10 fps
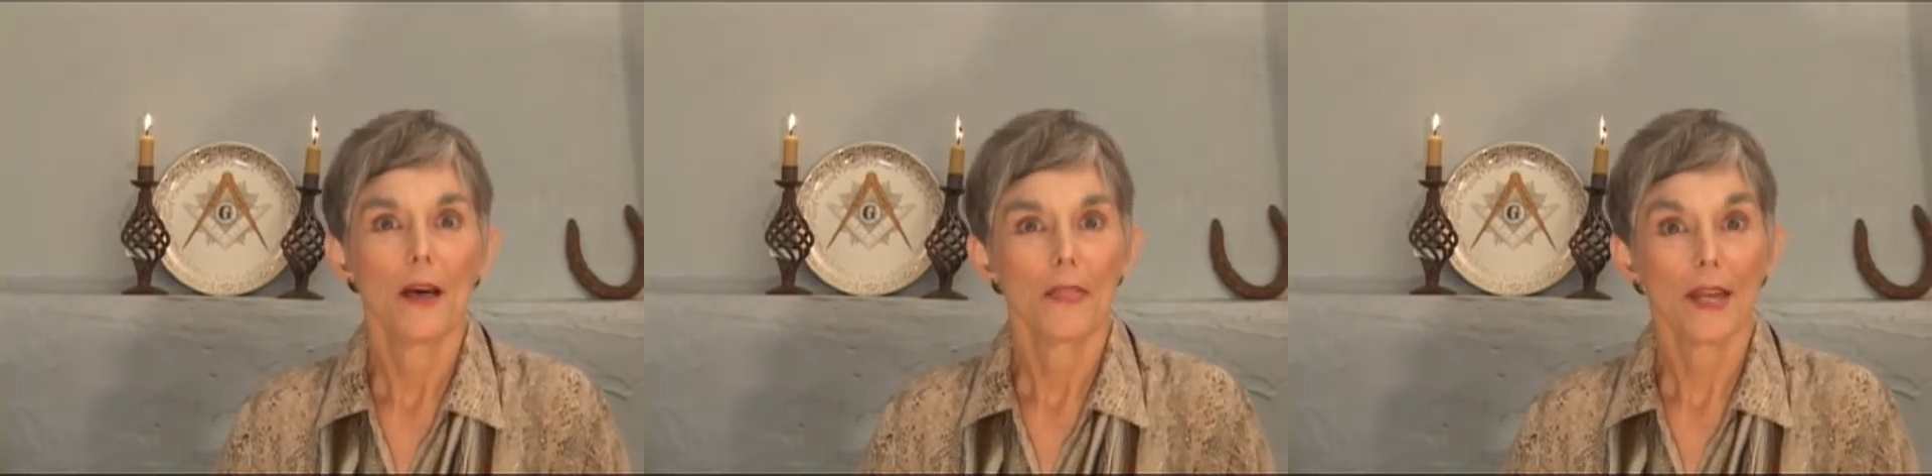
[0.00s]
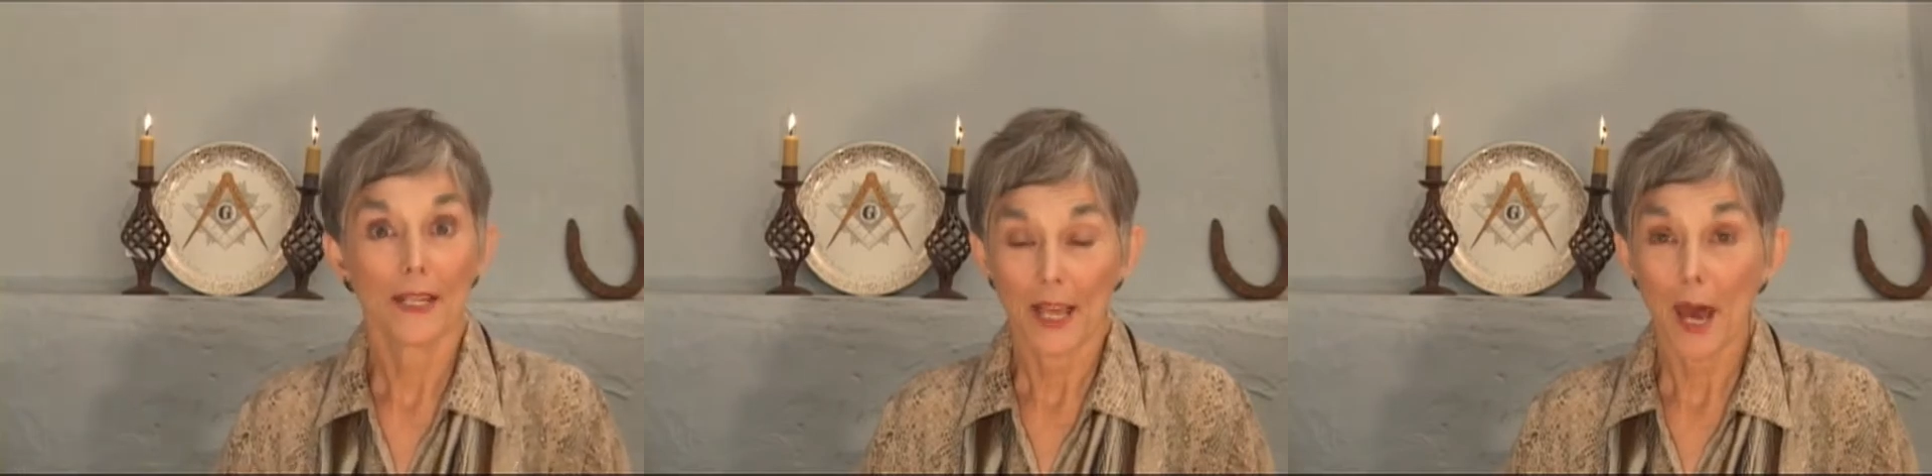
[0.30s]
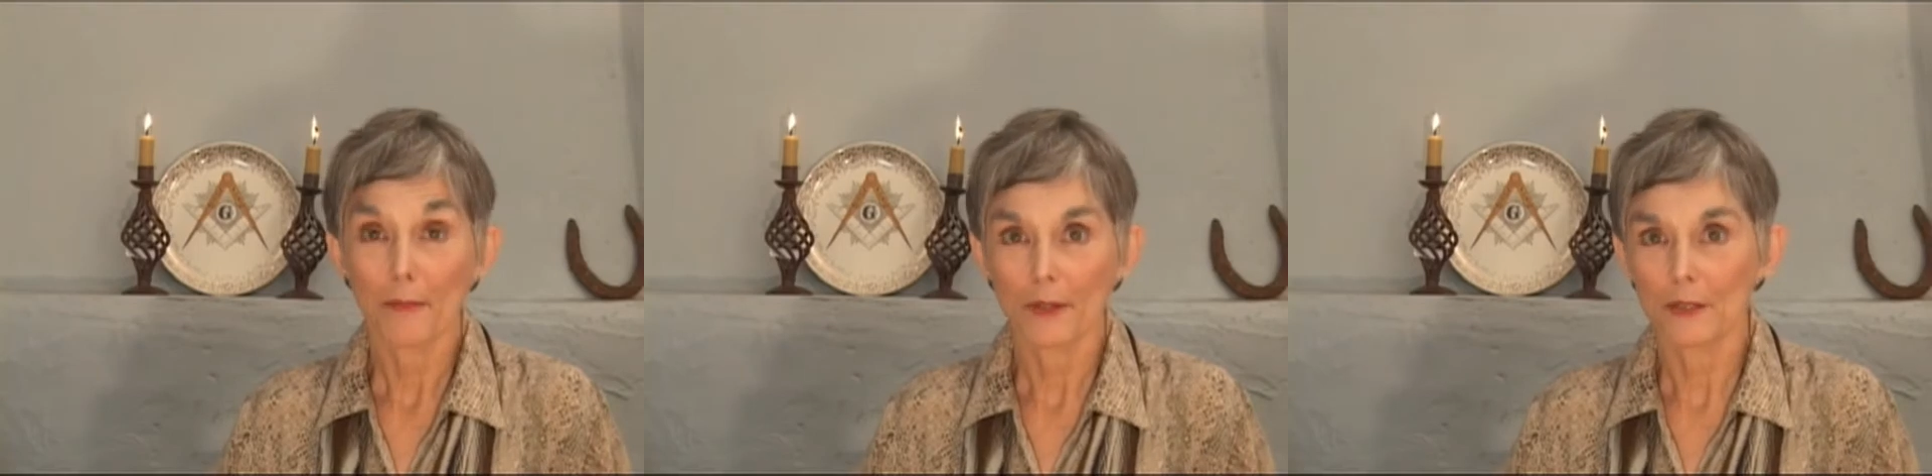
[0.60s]
That had
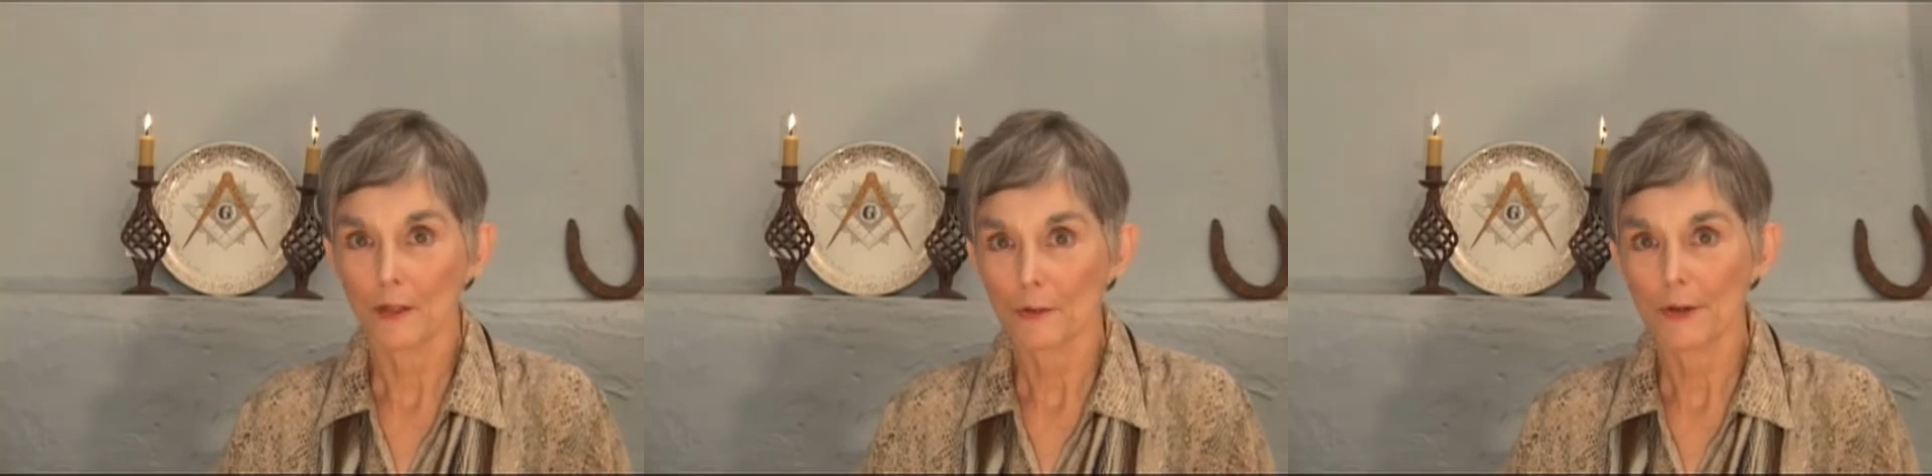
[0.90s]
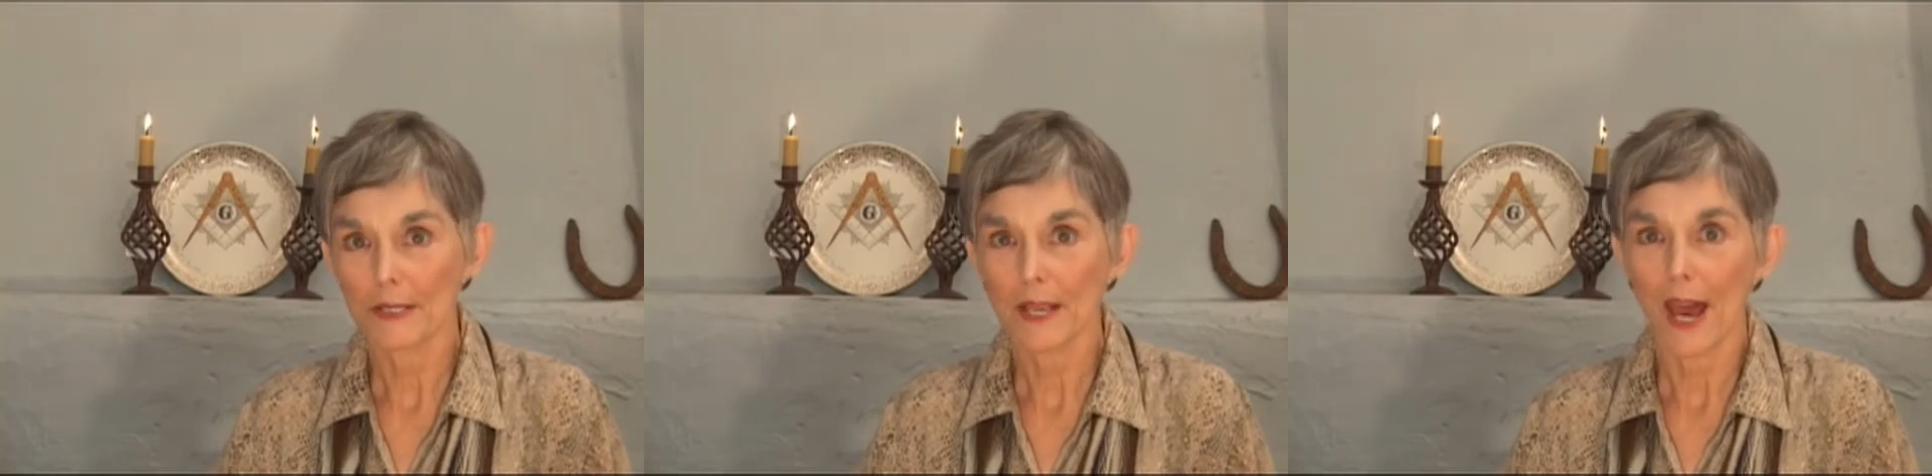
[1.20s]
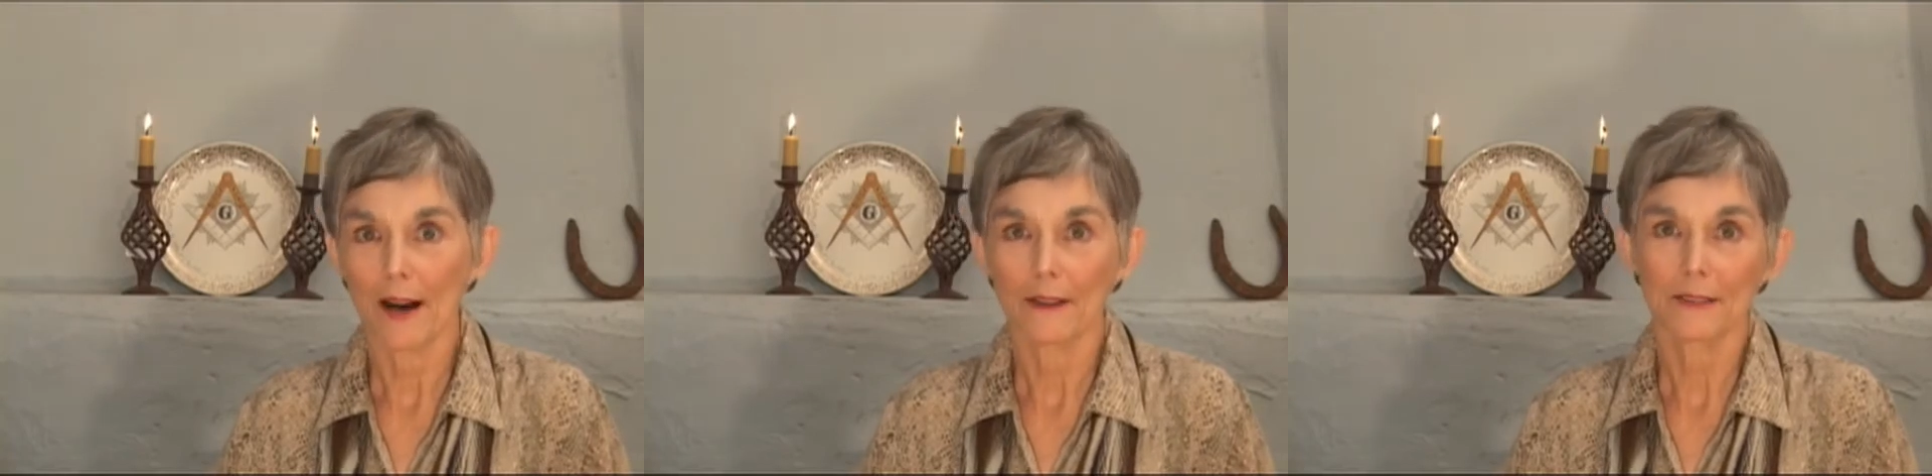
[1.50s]
happened to the Risk
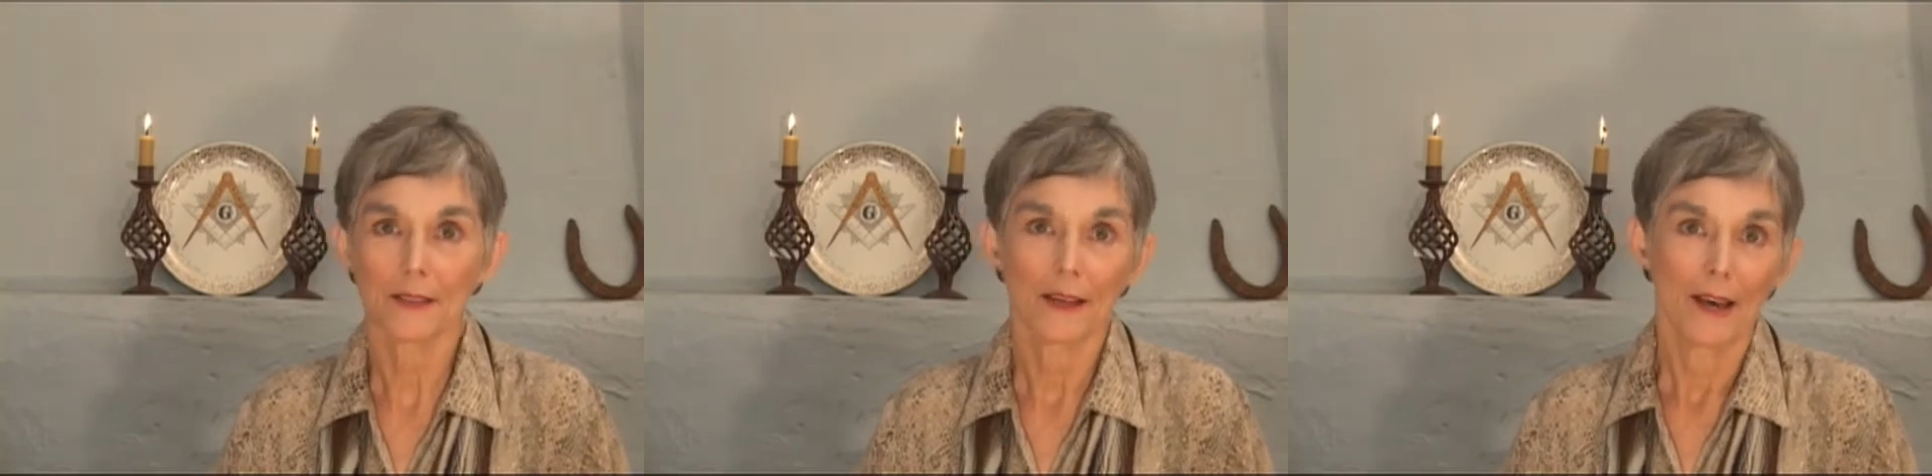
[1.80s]
house,